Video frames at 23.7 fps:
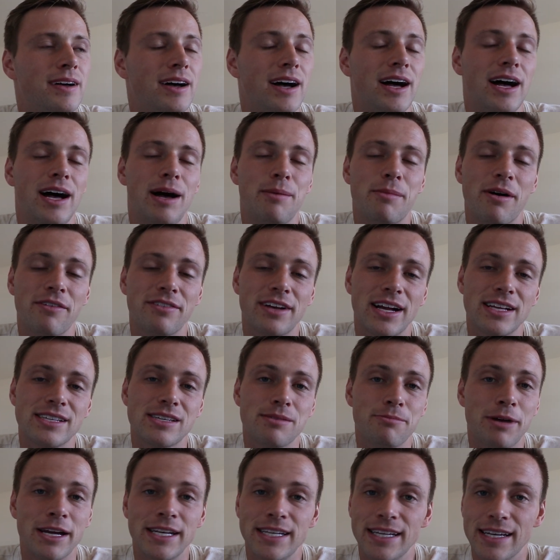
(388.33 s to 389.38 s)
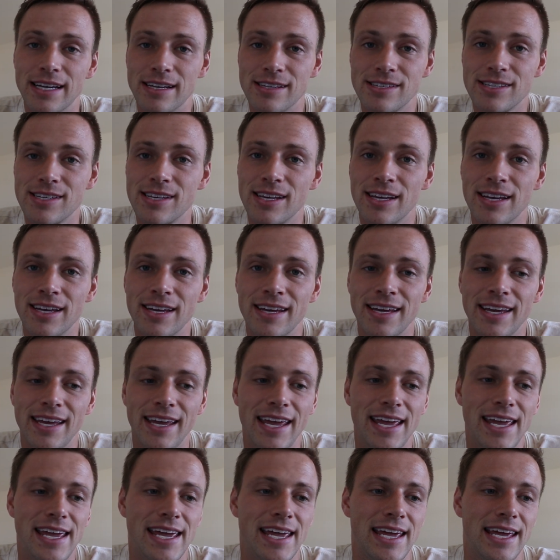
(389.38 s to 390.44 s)
Um, I've got some ideas,
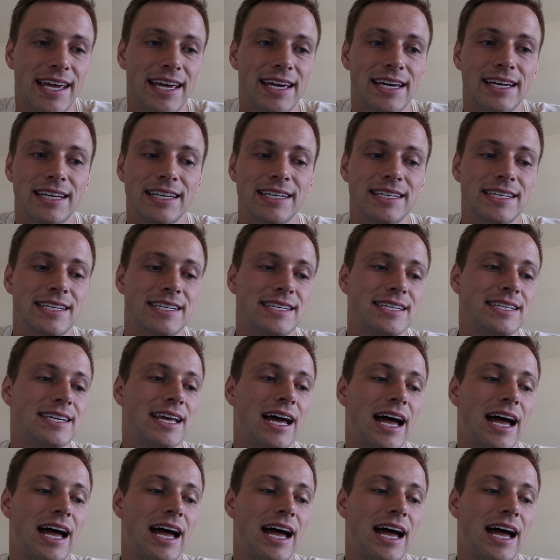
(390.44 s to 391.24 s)
and